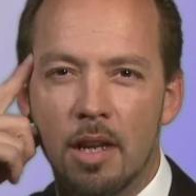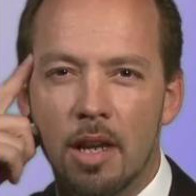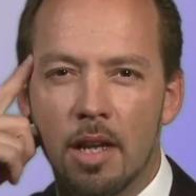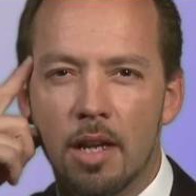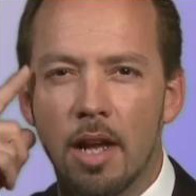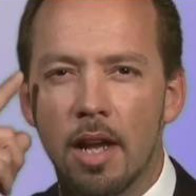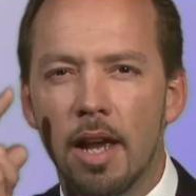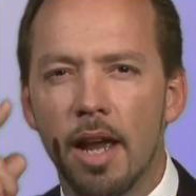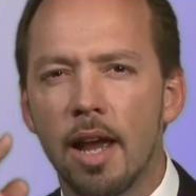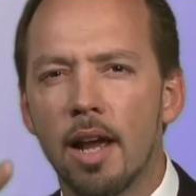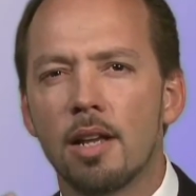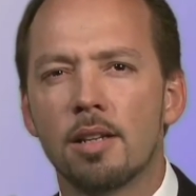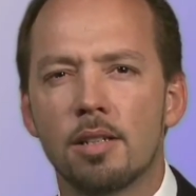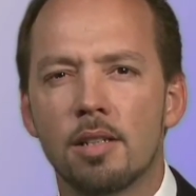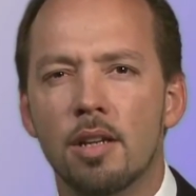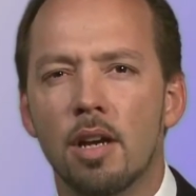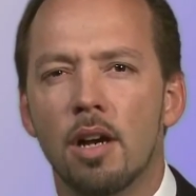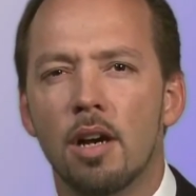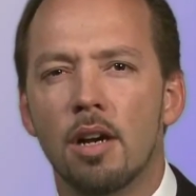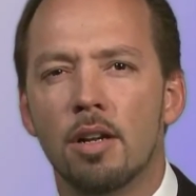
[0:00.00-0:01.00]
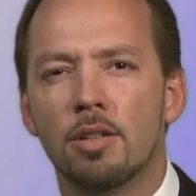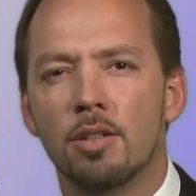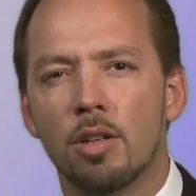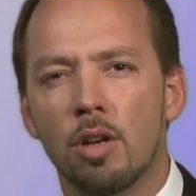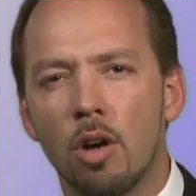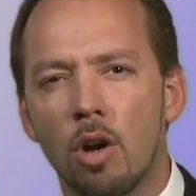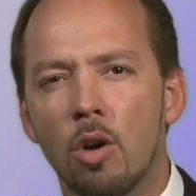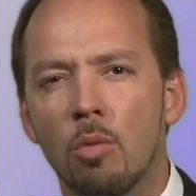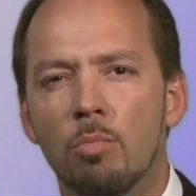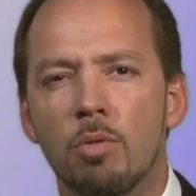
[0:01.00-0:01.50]
And I asked God
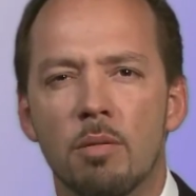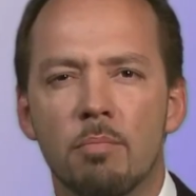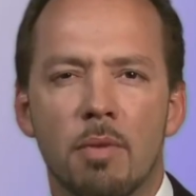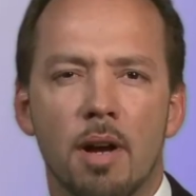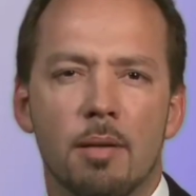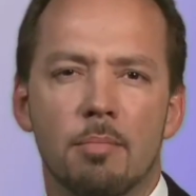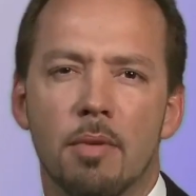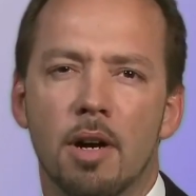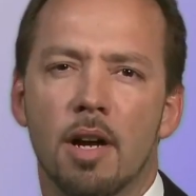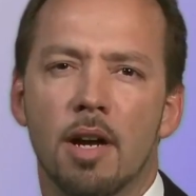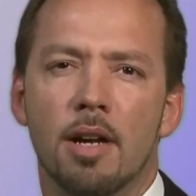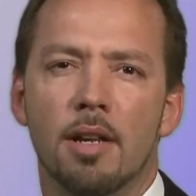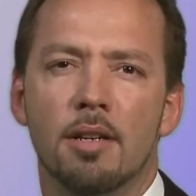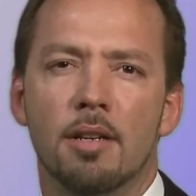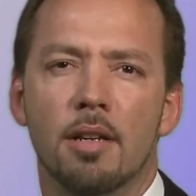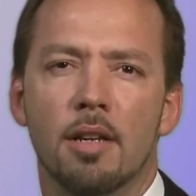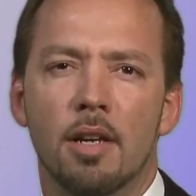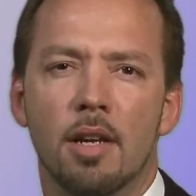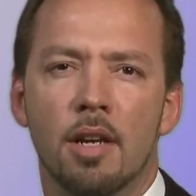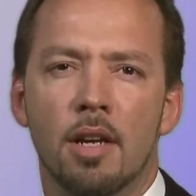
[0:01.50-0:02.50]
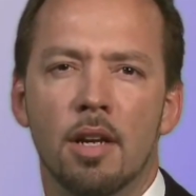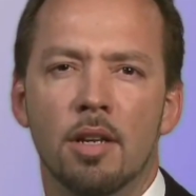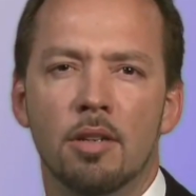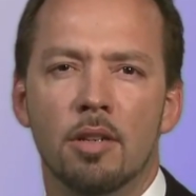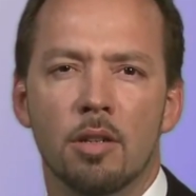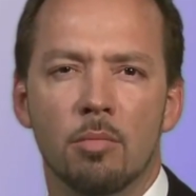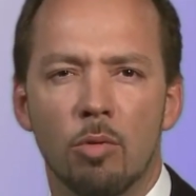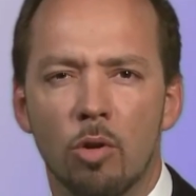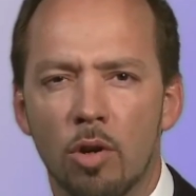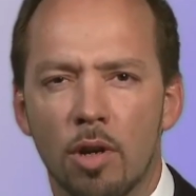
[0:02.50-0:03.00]
to open my mind
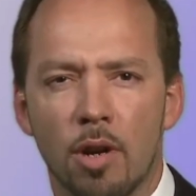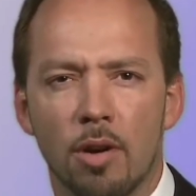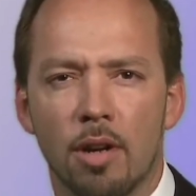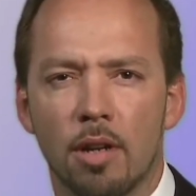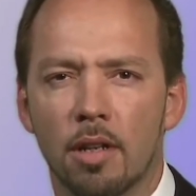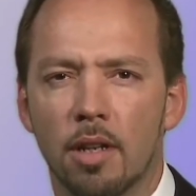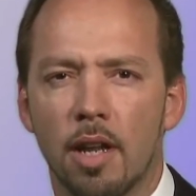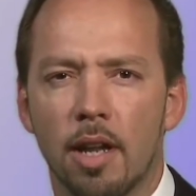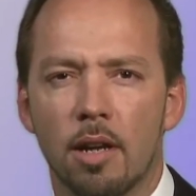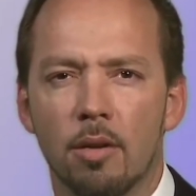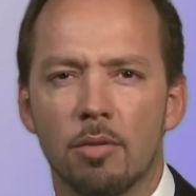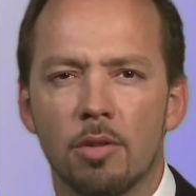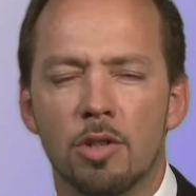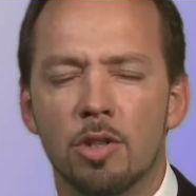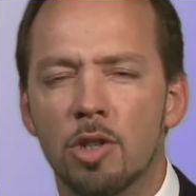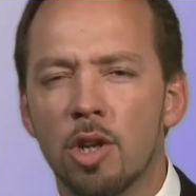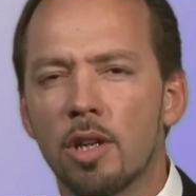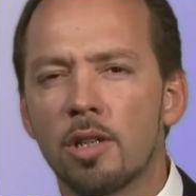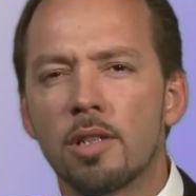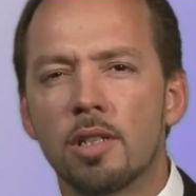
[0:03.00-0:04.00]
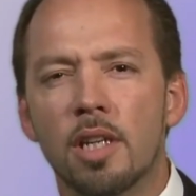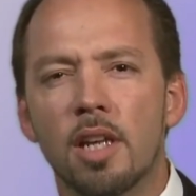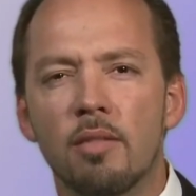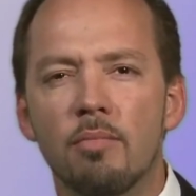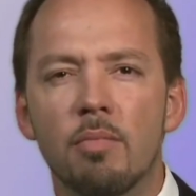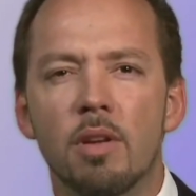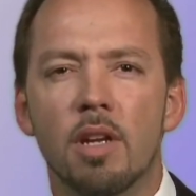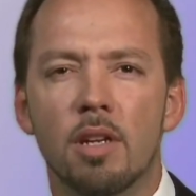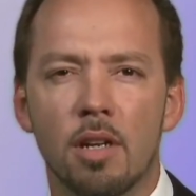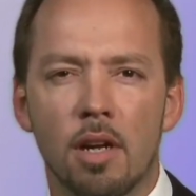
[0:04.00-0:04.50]
to the Bulgarian language. Just give
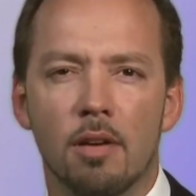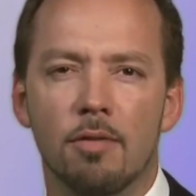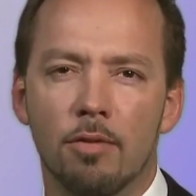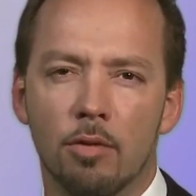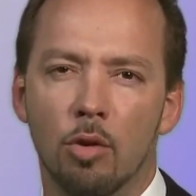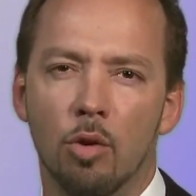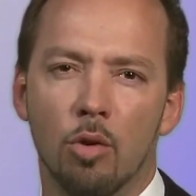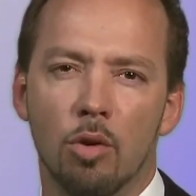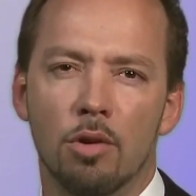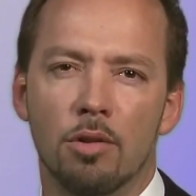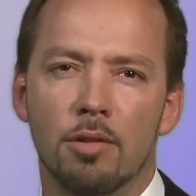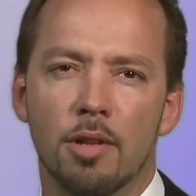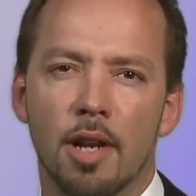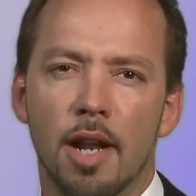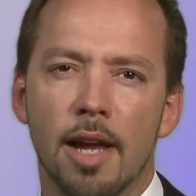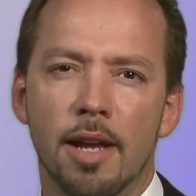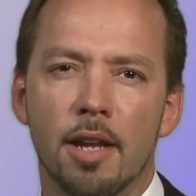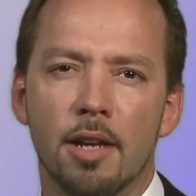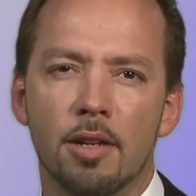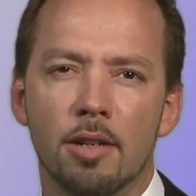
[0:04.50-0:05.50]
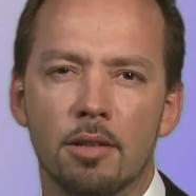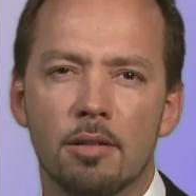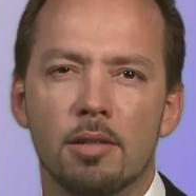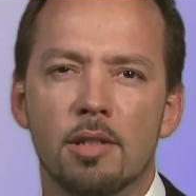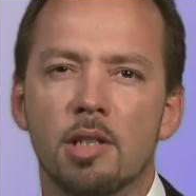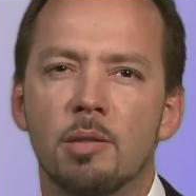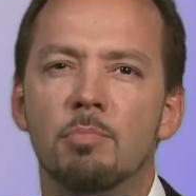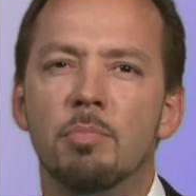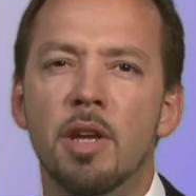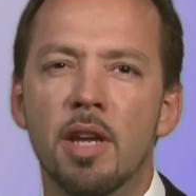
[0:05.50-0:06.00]
me enough, Lord, that I can
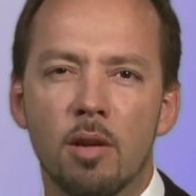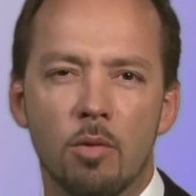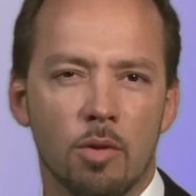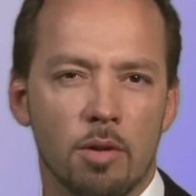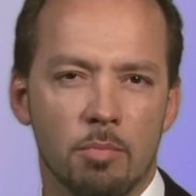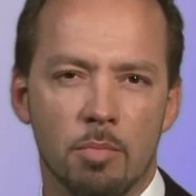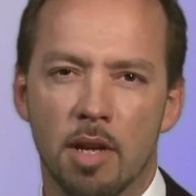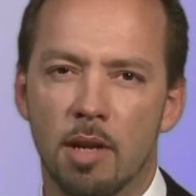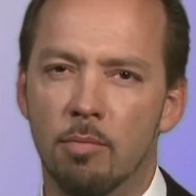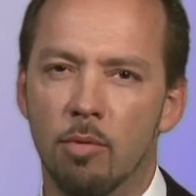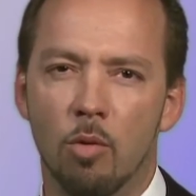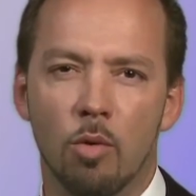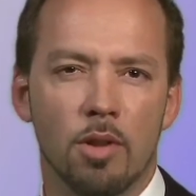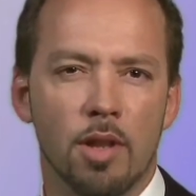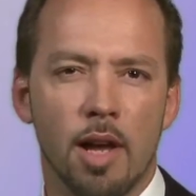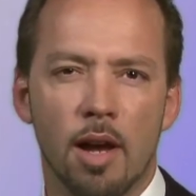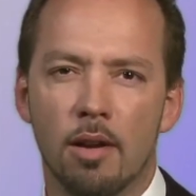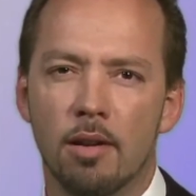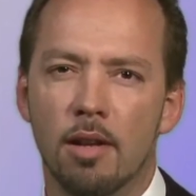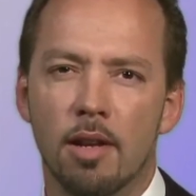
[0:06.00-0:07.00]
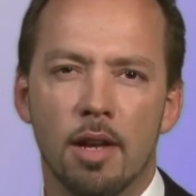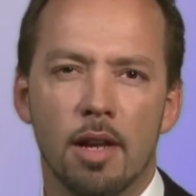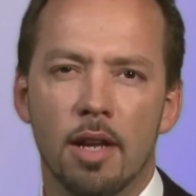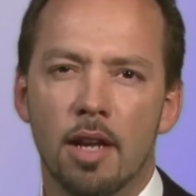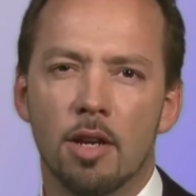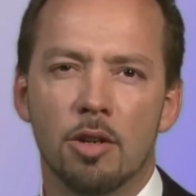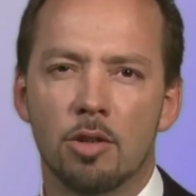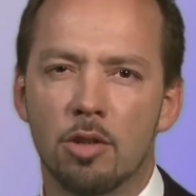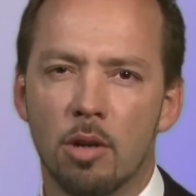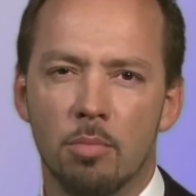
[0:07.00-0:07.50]
speak with people without
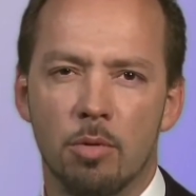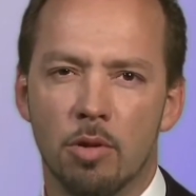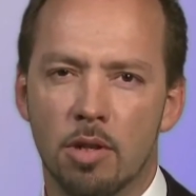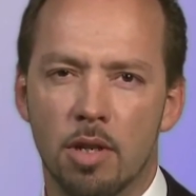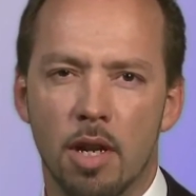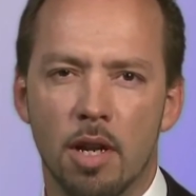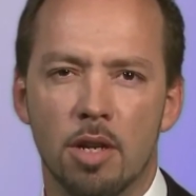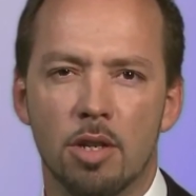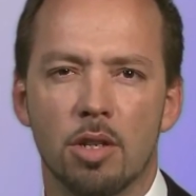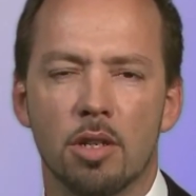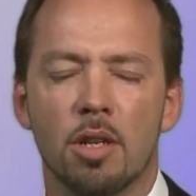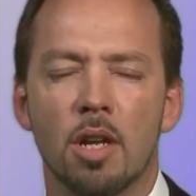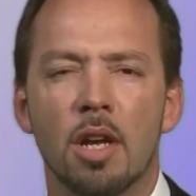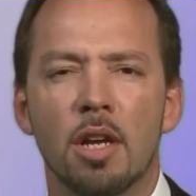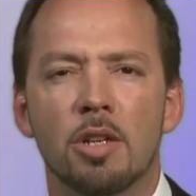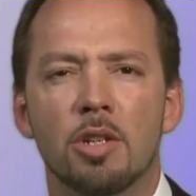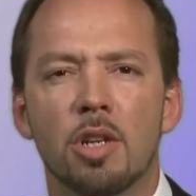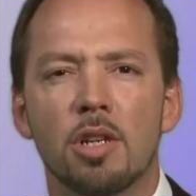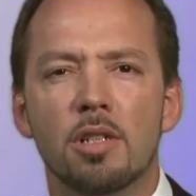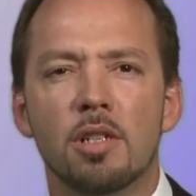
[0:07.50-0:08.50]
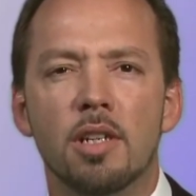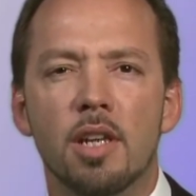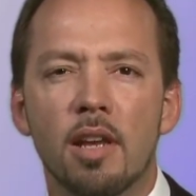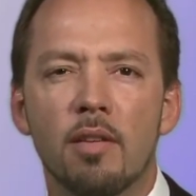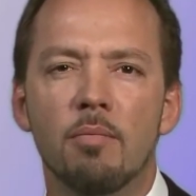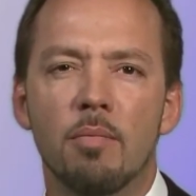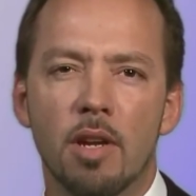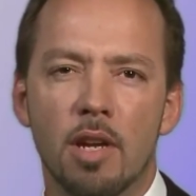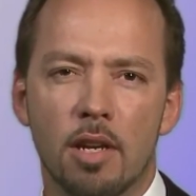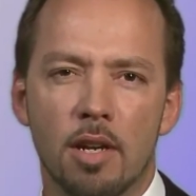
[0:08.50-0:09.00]
interpretation. Just
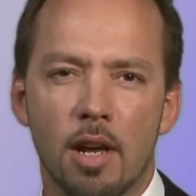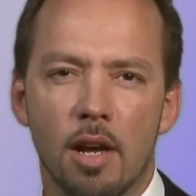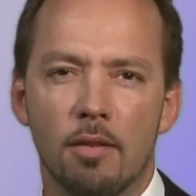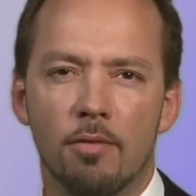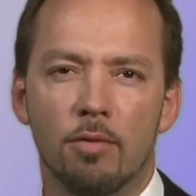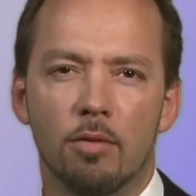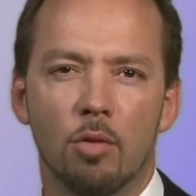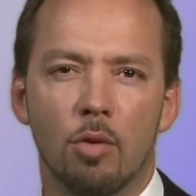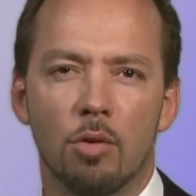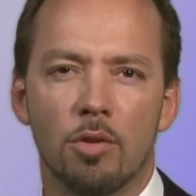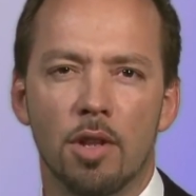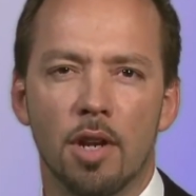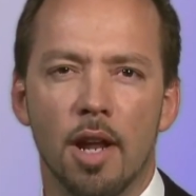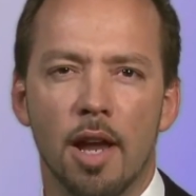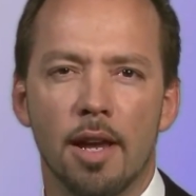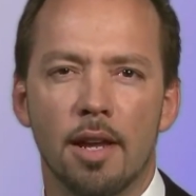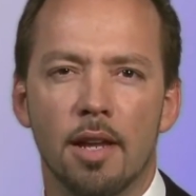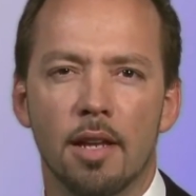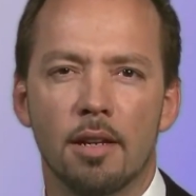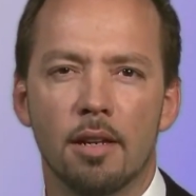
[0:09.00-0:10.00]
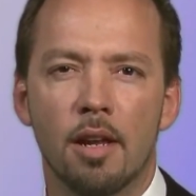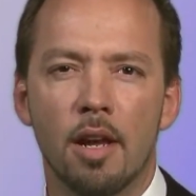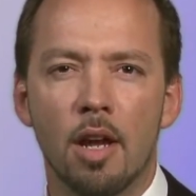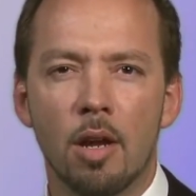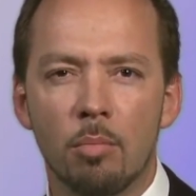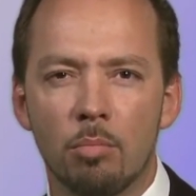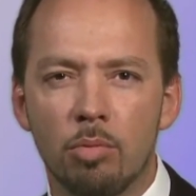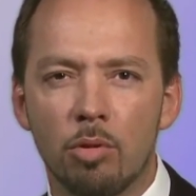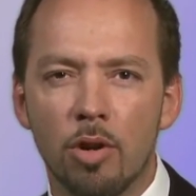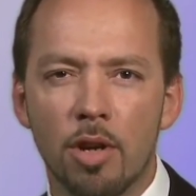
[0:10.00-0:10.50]
give me enough, Lord, that I can
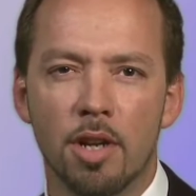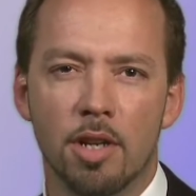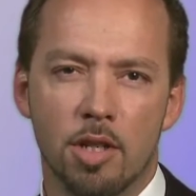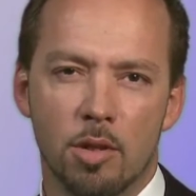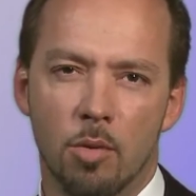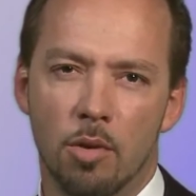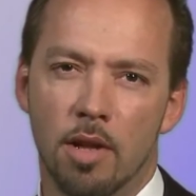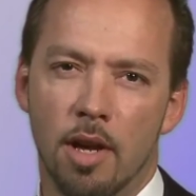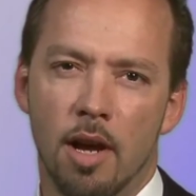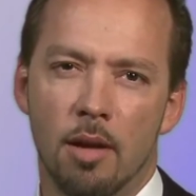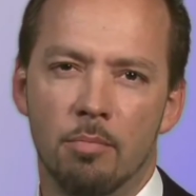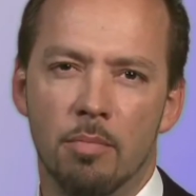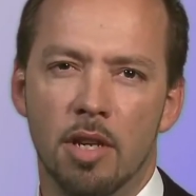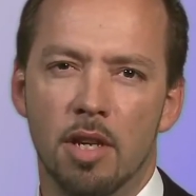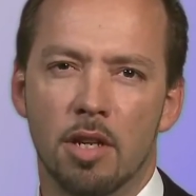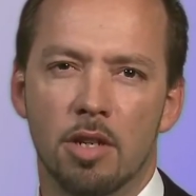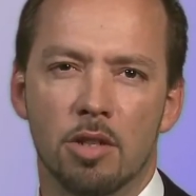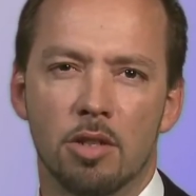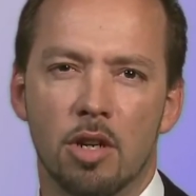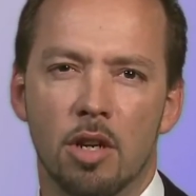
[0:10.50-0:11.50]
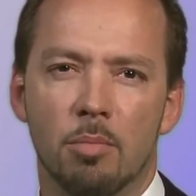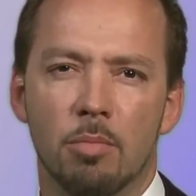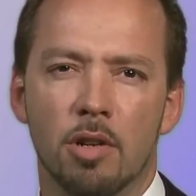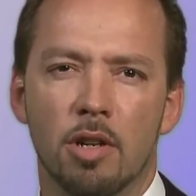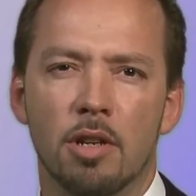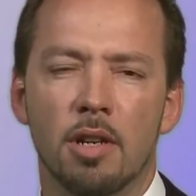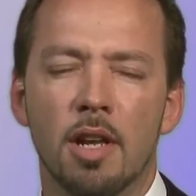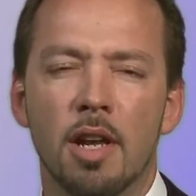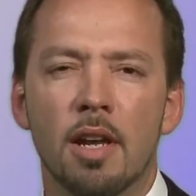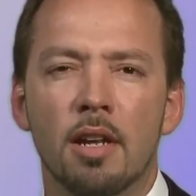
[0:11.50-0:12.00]
preach without being
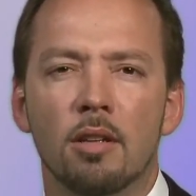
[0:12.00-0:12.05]
interpreted.